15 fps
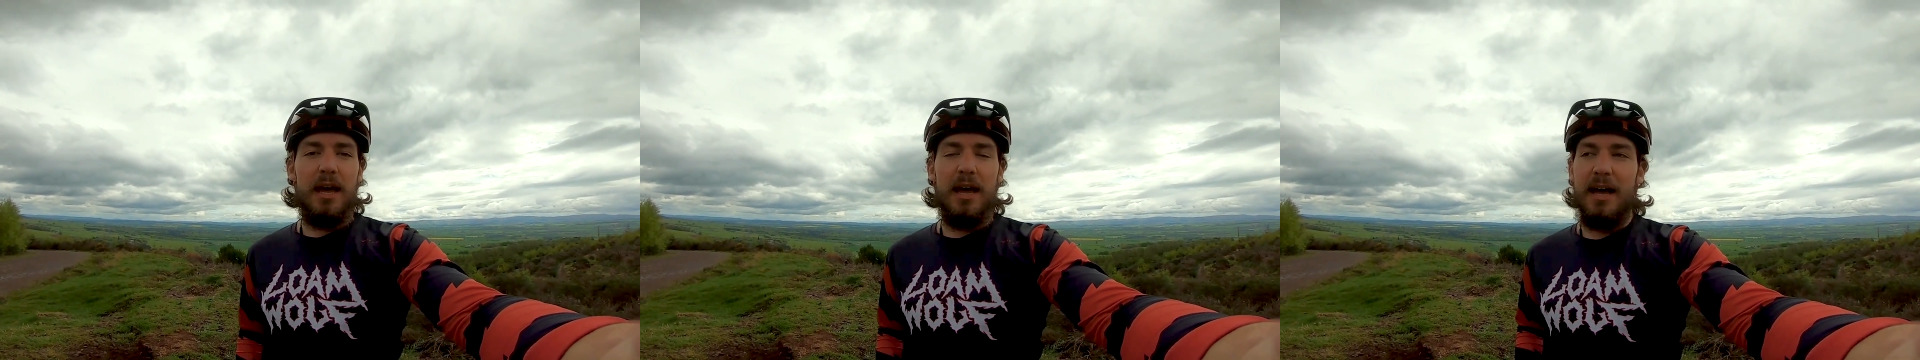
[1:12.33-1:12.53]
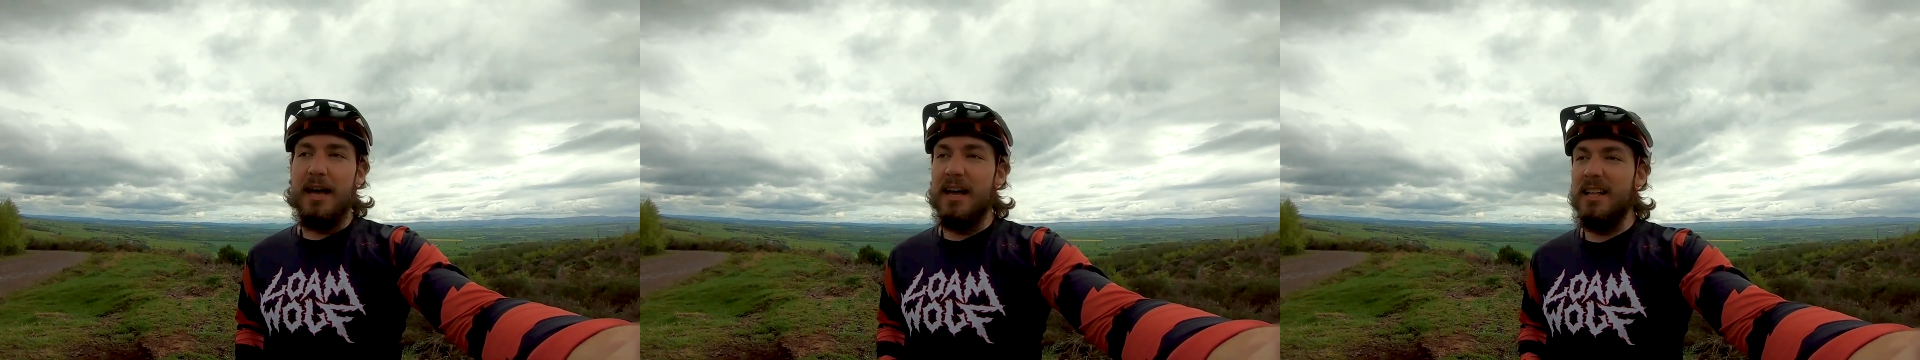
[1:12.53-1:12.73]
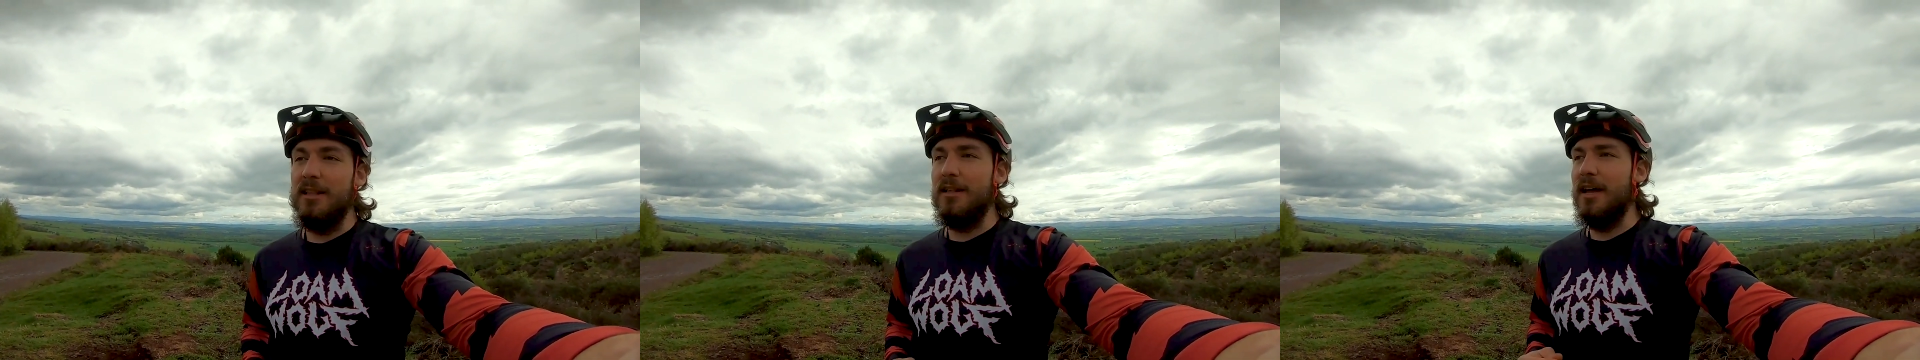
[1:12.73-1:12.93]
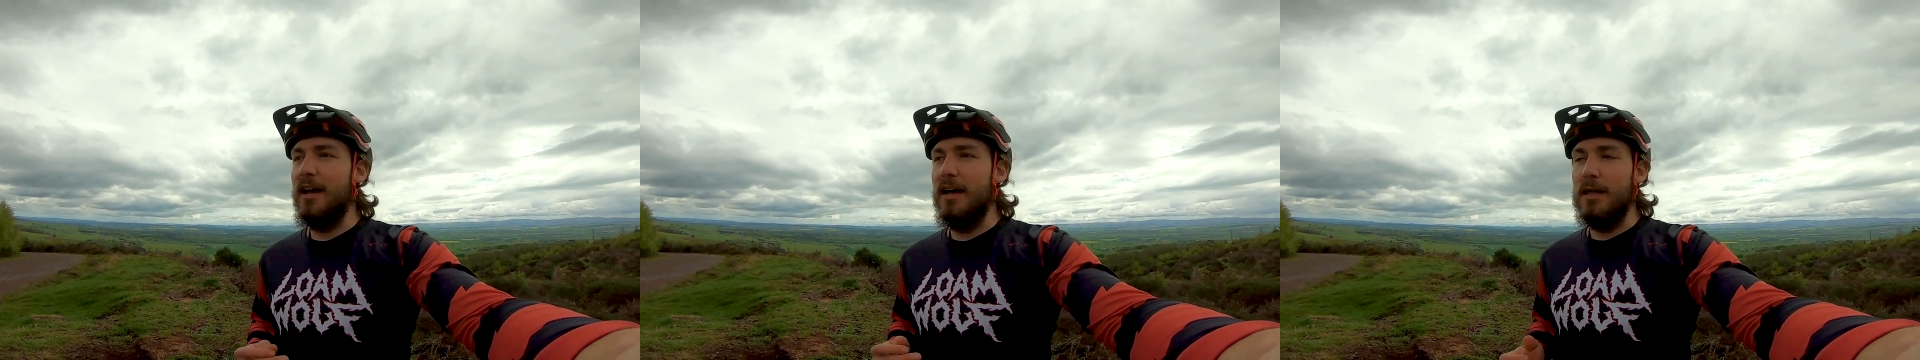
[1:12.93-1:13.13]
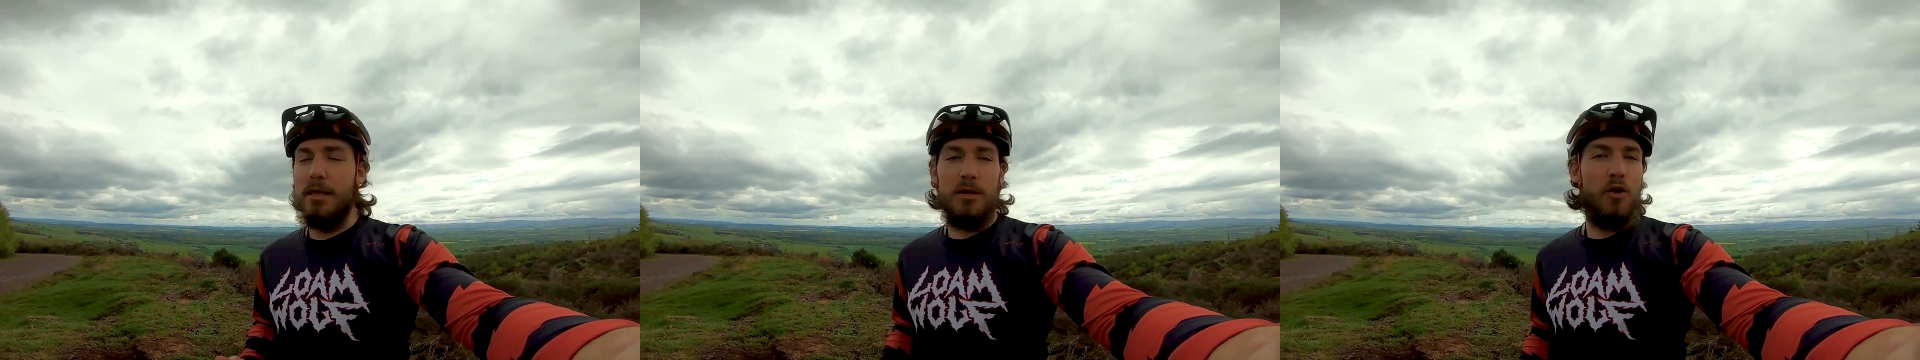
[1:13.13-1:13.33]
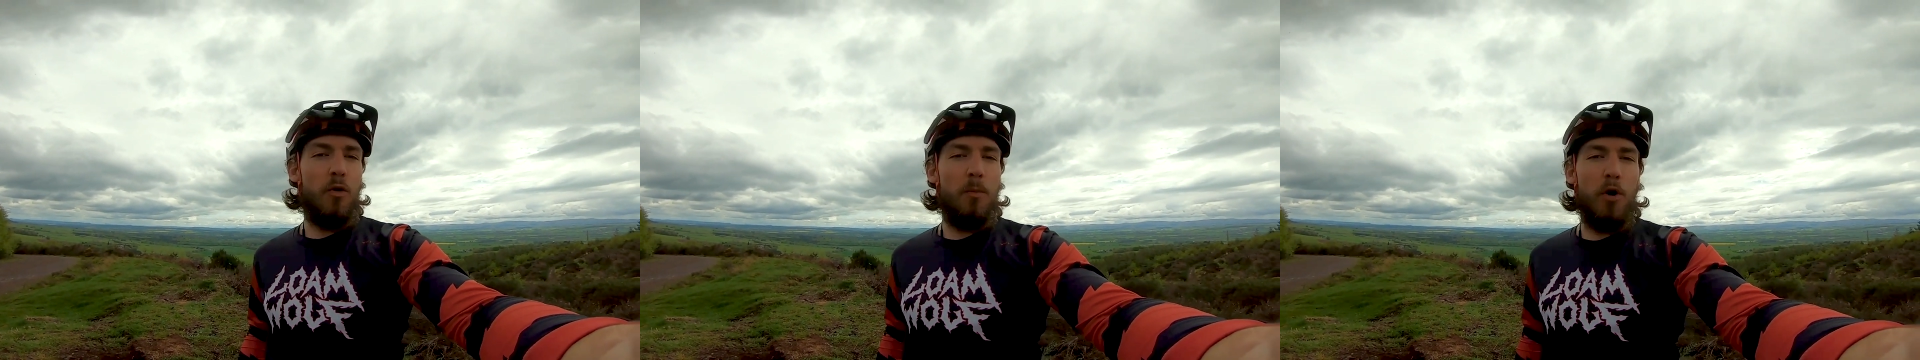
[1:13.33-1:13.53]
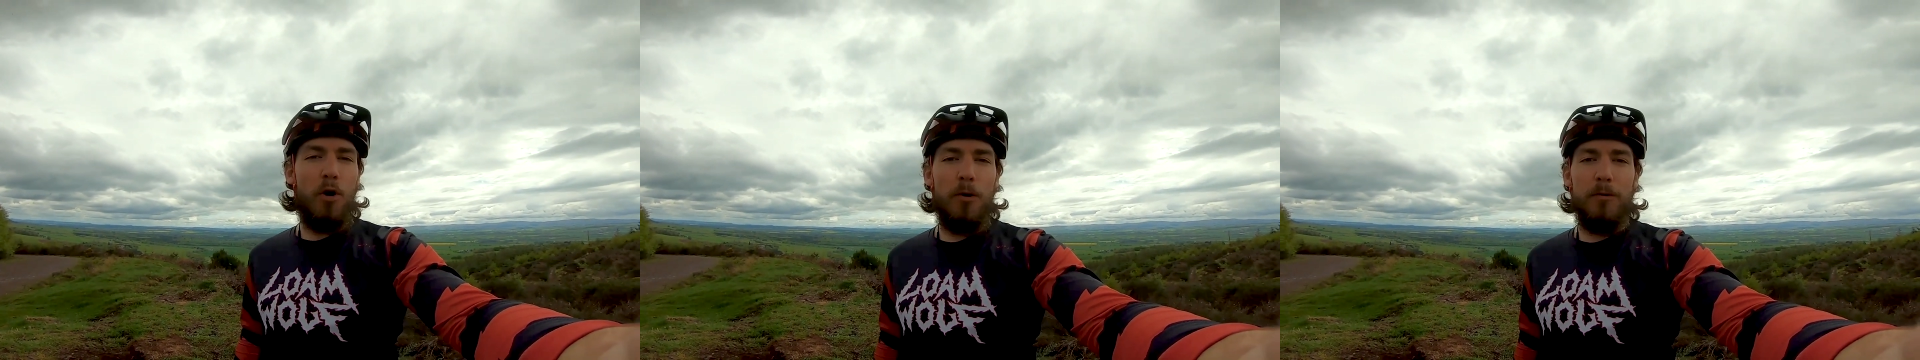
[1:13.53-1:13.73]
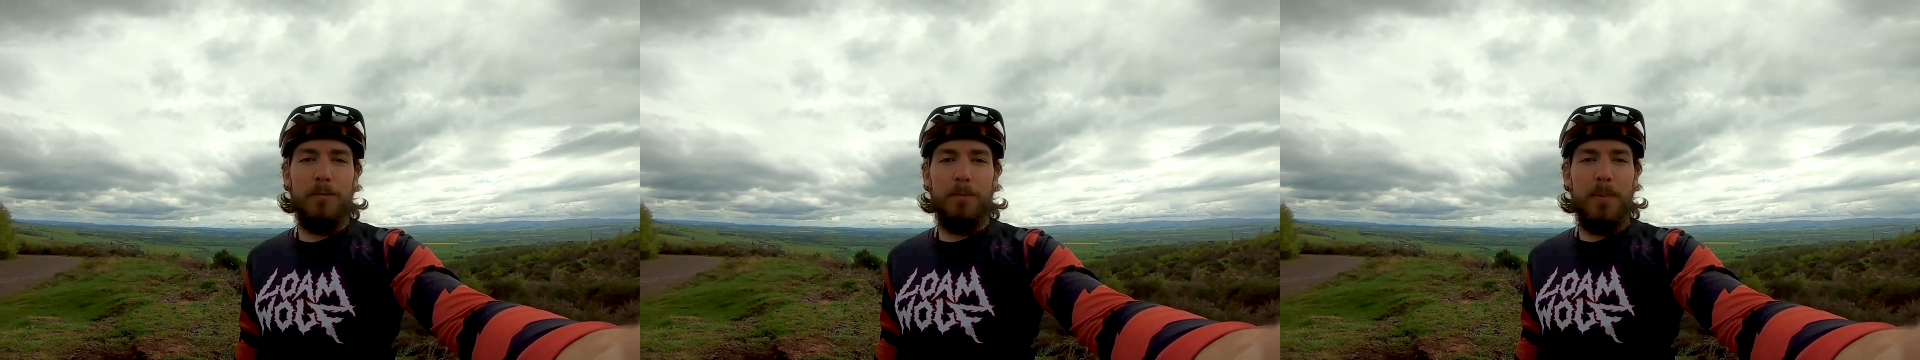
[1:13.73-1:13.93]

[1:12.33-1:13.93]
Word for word: and uh, snowboard